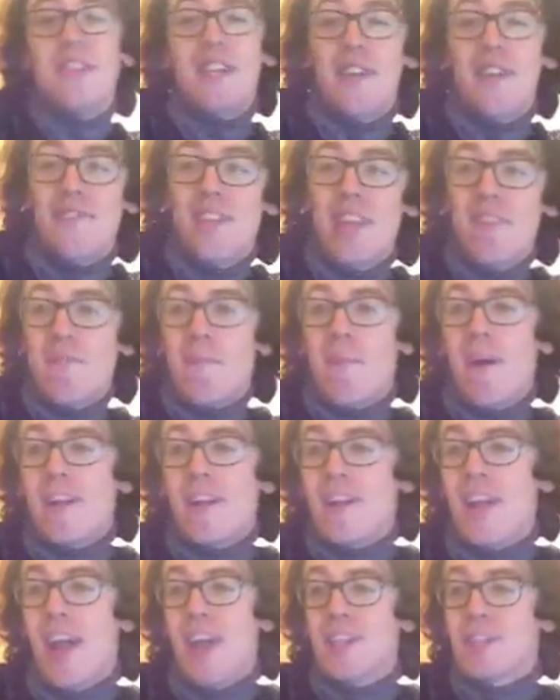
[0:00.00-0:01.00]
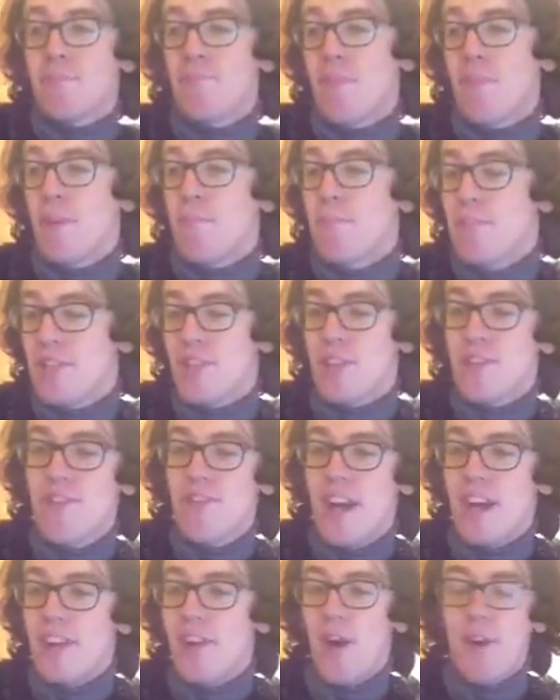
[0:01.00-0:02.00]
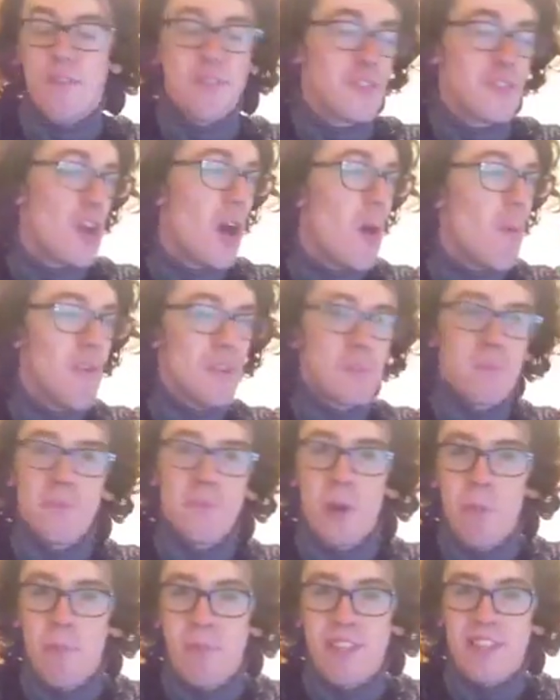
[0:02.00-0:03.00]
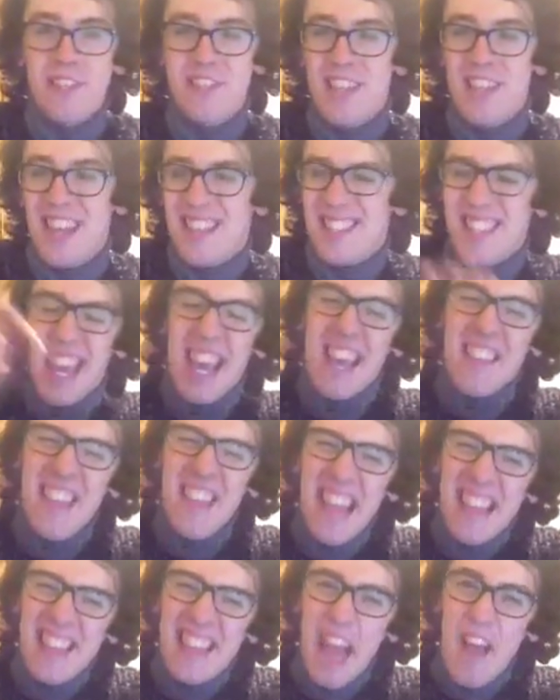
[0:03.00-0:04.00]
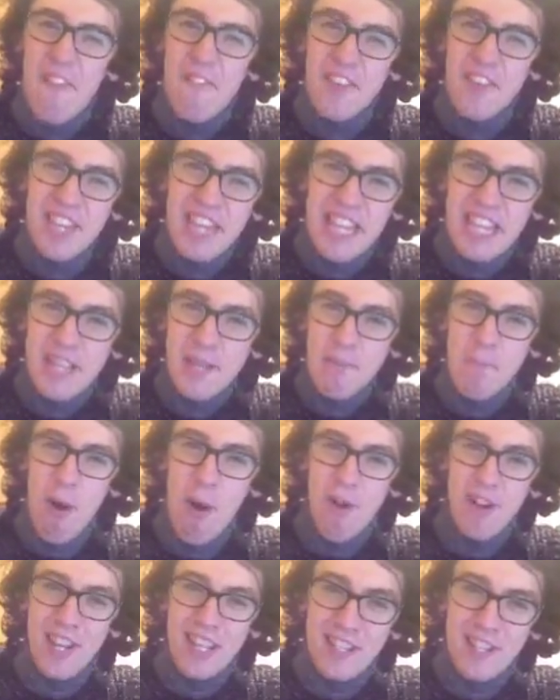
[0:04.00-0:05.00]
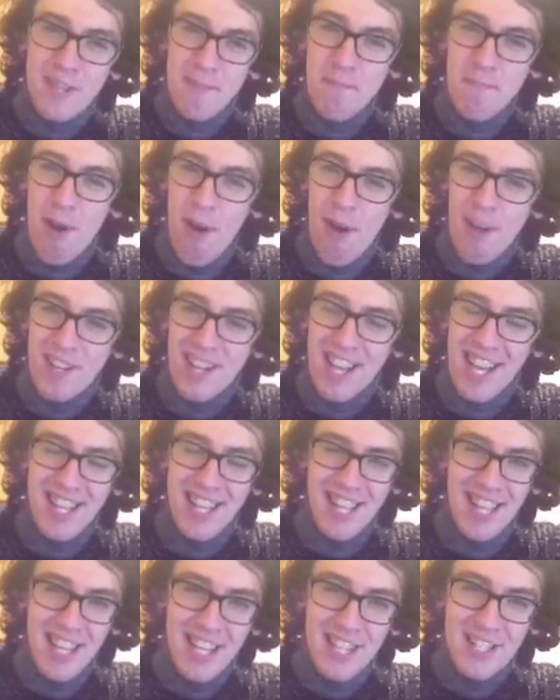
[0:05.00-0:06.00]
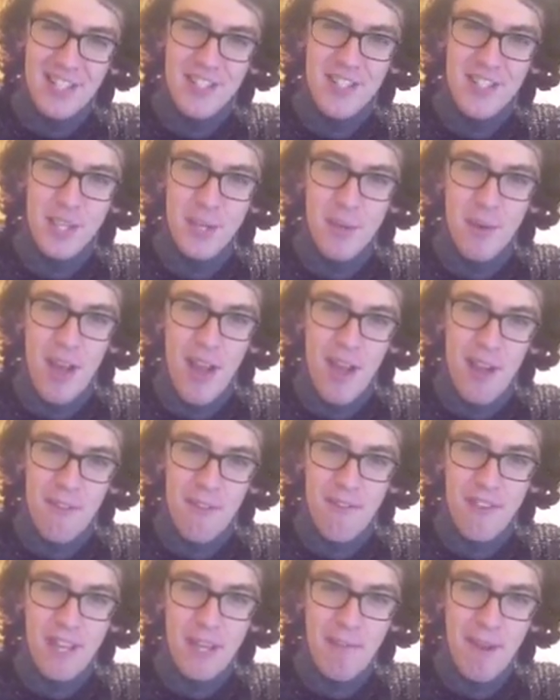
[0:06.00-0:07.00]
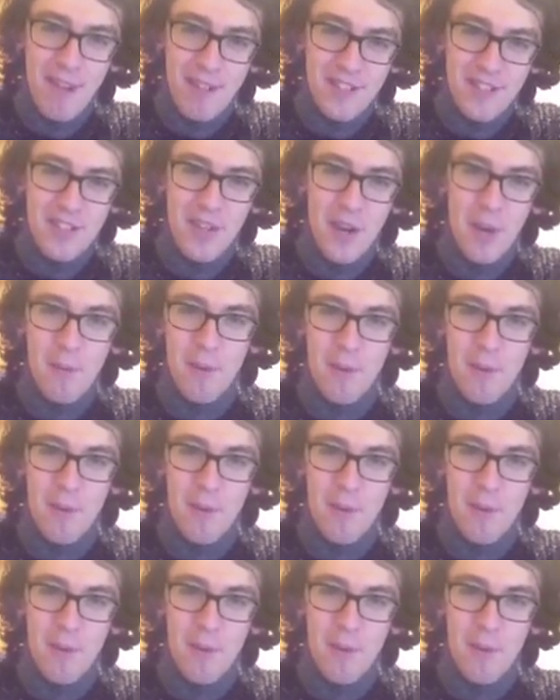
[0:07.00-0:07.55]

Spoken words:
You know, never mind Hasbro missing Ren off Star Wars Monopoly sets. They're definitely in the market to market to female Star